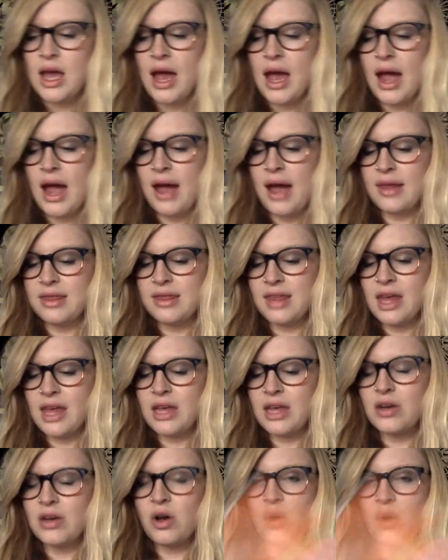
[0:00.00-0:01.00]
And
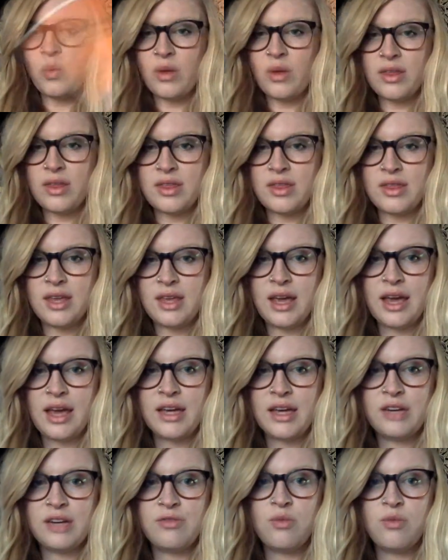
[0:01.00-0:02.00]
then with the
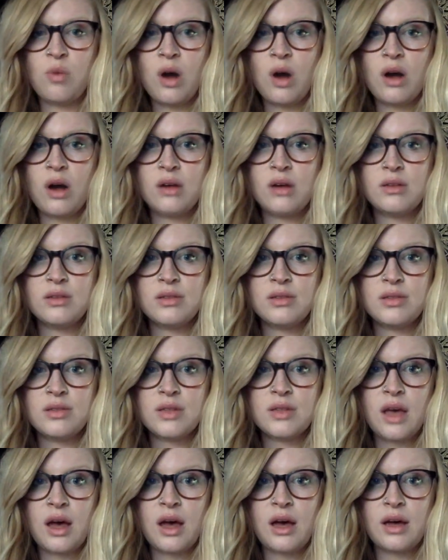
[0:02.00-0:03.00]
Eight of
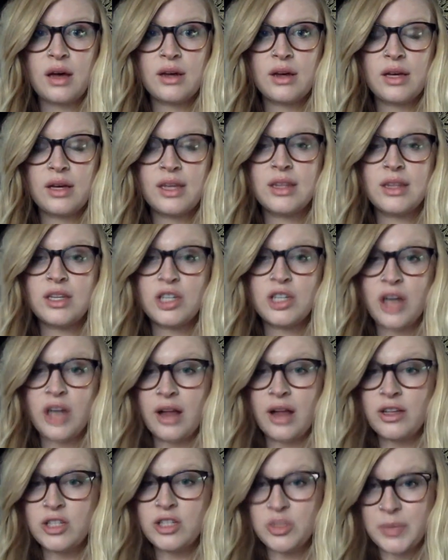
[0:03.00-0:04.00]
Wands in the
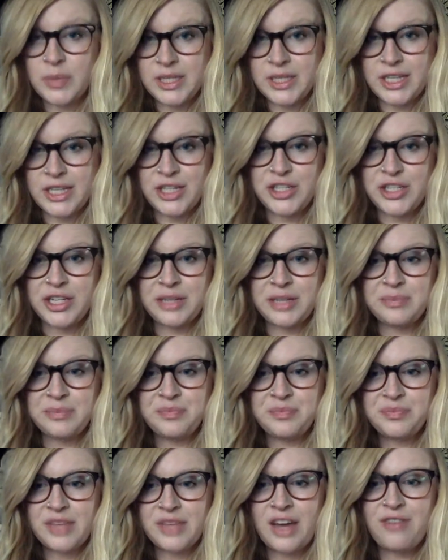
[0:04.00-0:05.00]
challenge position,
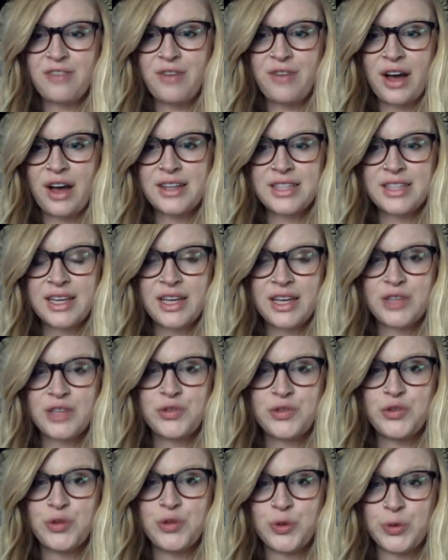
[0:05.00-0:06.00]
advising
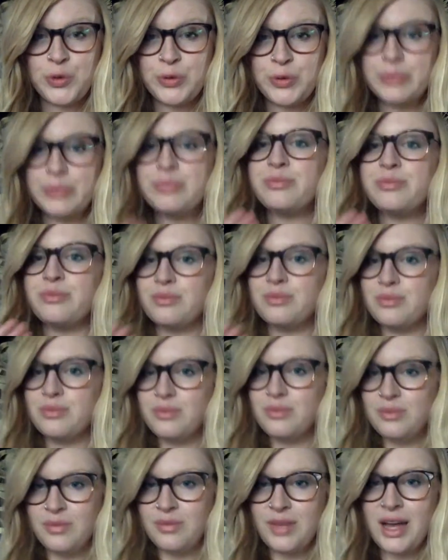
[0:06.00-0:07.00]
us to,
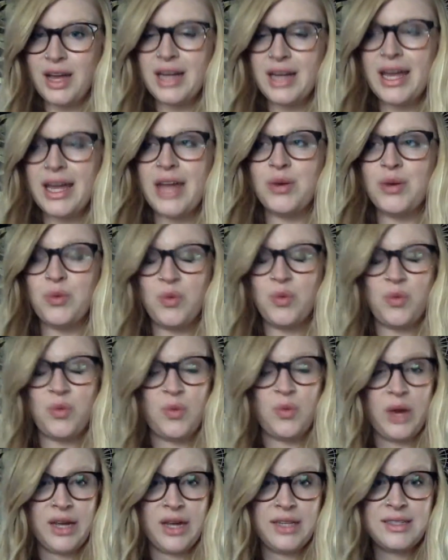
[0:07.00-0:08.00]
again,
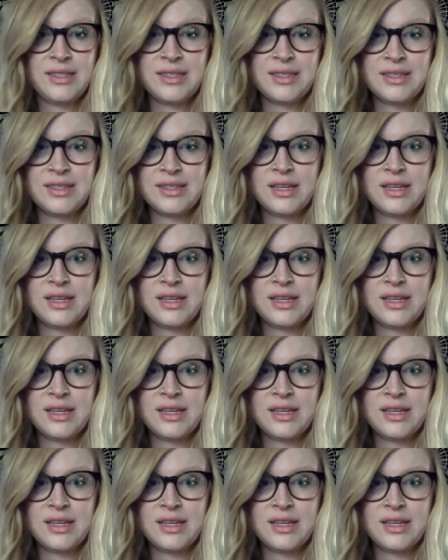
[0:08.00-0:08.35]
wait.